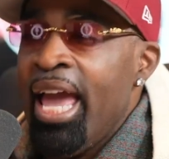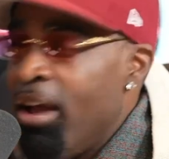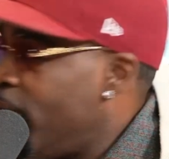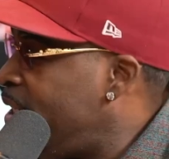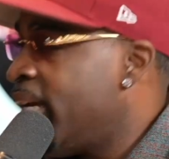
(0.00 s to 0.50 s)

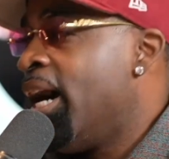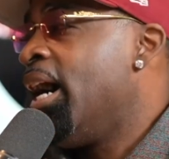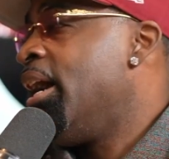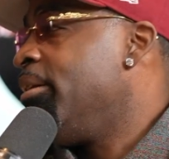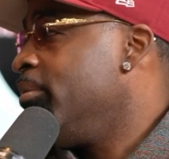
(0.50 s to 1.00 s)
Every
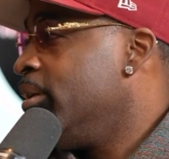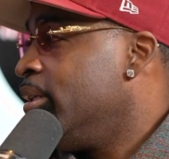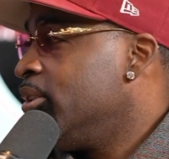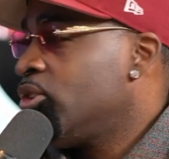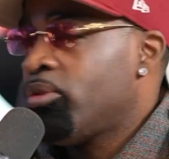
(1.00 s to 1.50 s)
time.
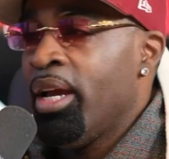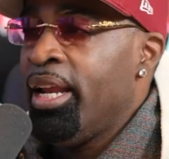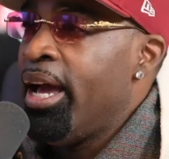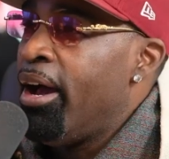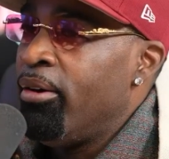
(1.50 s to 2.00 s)
Straight
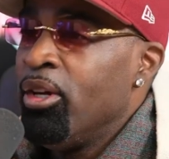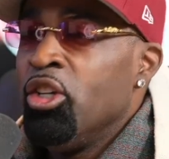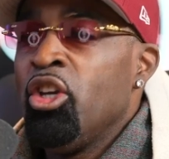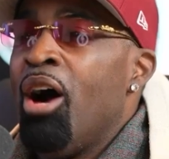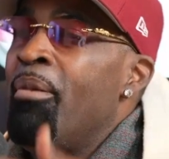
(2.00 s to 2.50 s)
out.
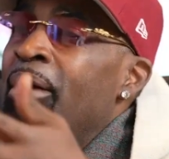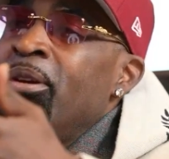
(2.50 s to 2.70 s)
Y'all might